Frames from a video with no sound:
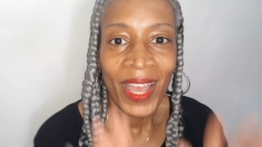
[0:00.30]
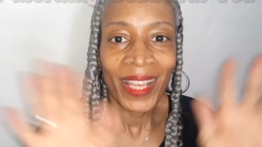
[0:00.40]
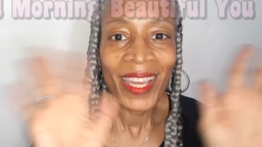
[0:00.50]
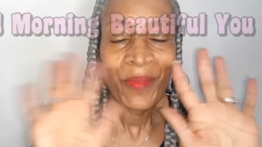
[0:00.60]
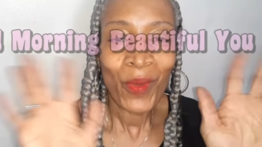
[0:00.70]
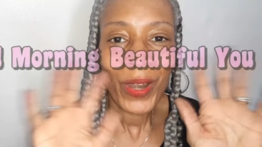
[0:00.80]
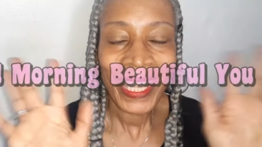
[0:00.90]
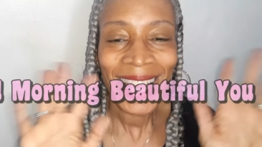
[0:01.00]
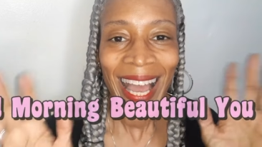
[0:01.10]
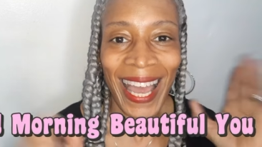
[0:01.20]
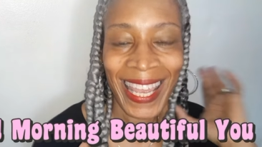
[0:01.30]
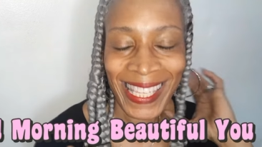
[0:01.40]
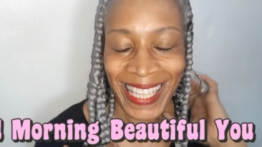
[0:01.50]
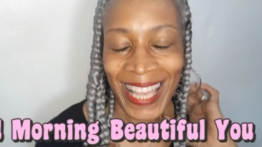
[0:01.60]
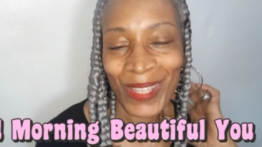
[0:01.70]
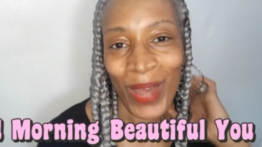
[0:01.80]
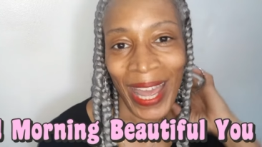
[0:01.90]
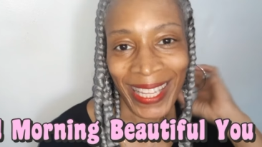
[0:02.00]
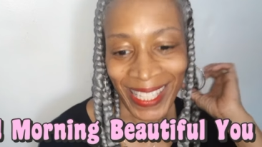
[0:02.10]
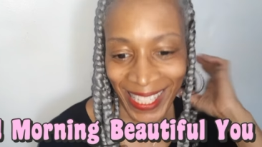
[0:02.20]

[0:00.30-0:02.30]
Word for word: Good morning, guys. Guess what?